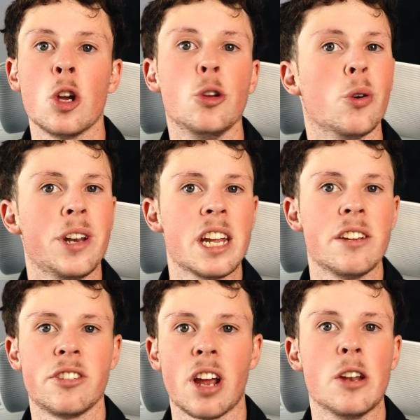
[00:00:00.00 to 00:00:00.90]
your
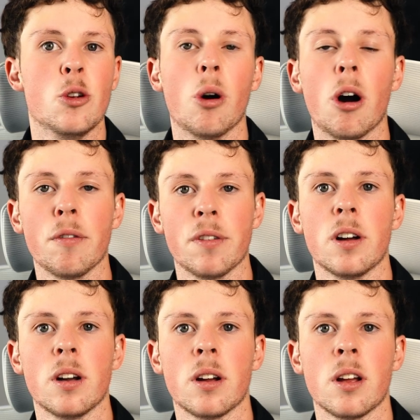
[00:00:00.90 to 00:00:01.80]
niche, and your
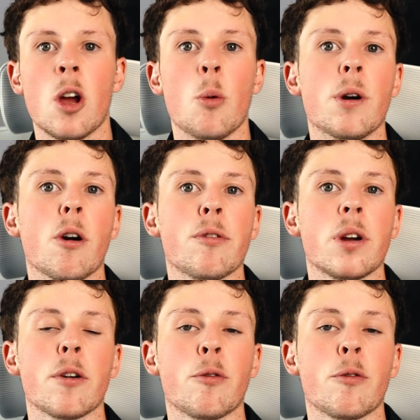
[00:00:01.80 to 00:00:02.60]
offer, we're offering a